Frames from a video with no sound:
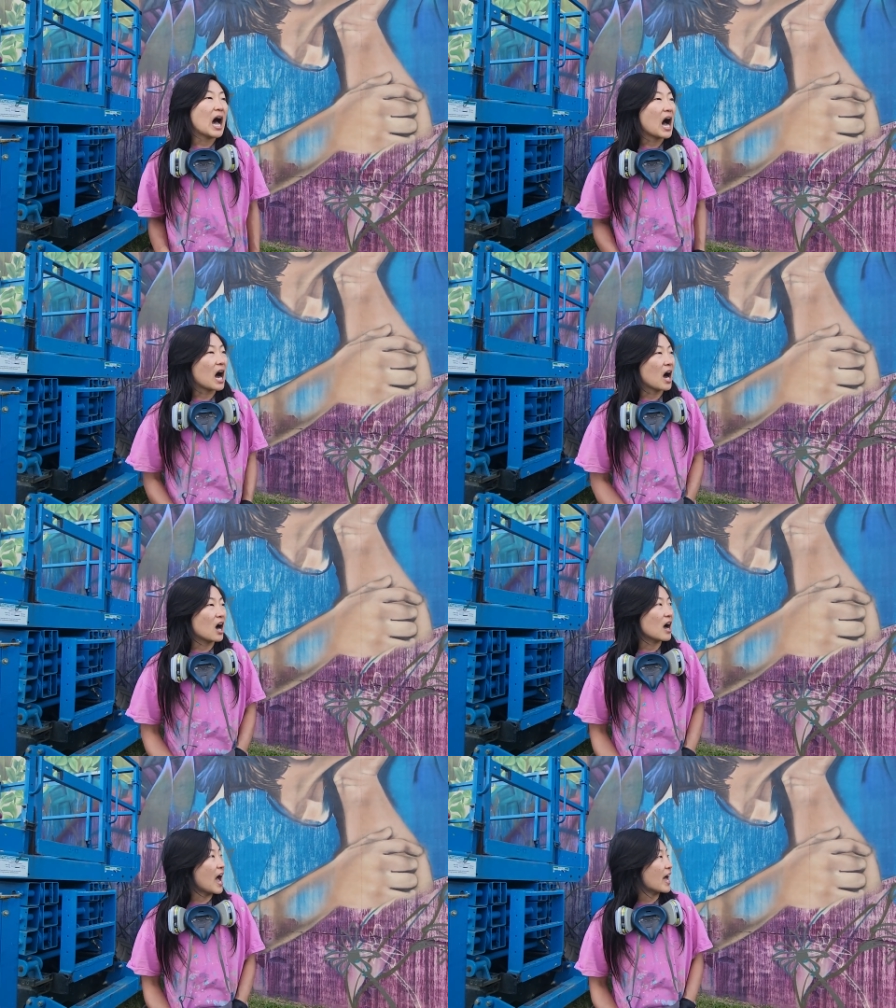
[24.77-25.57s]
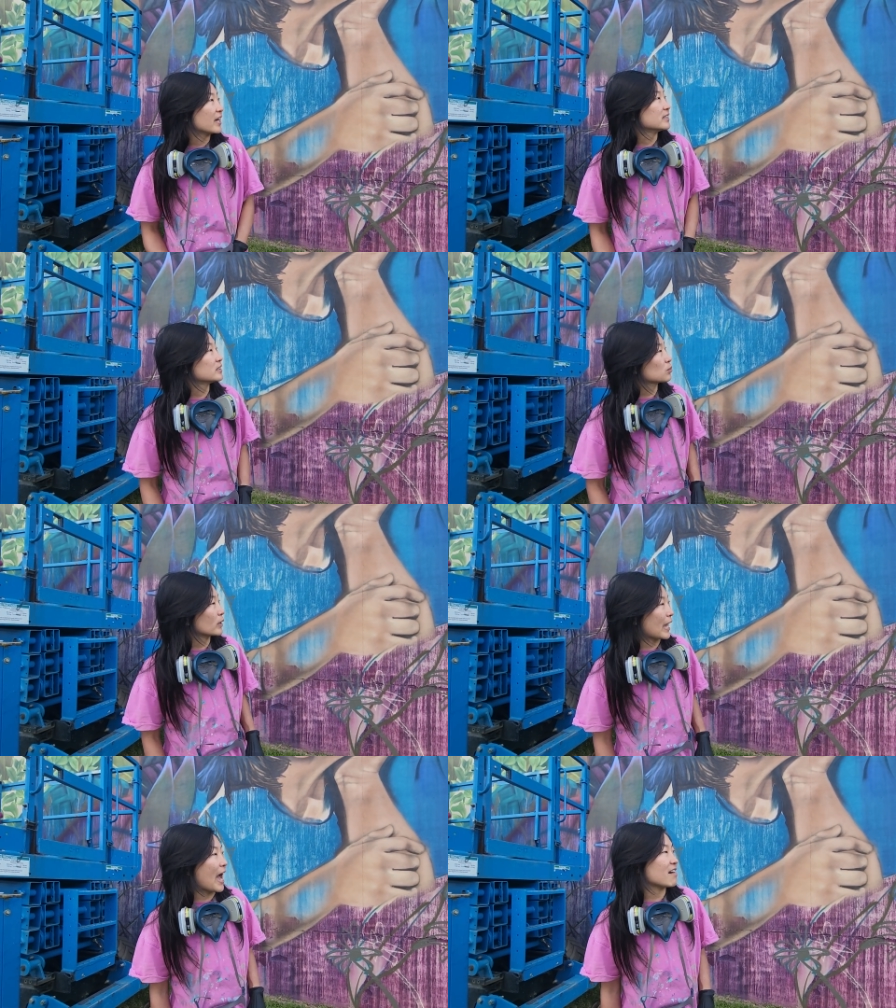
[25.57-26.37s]
uh, and
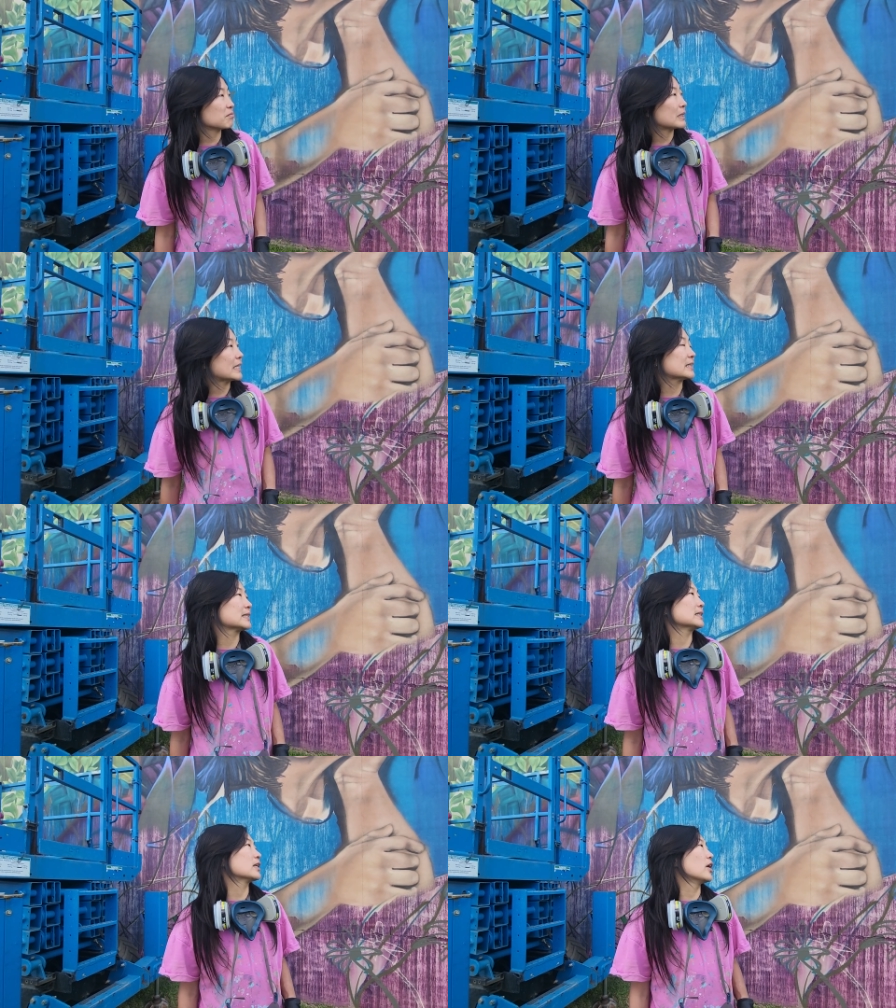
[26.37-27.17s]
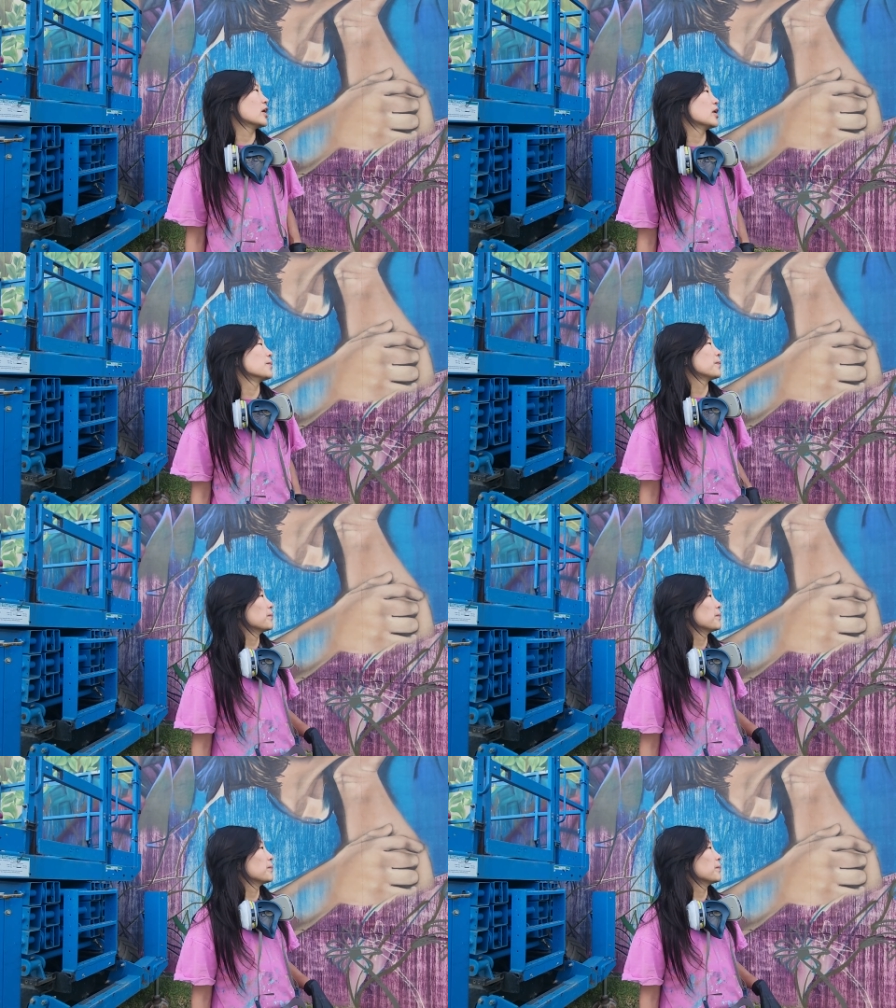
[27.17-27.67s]
what I have placed in the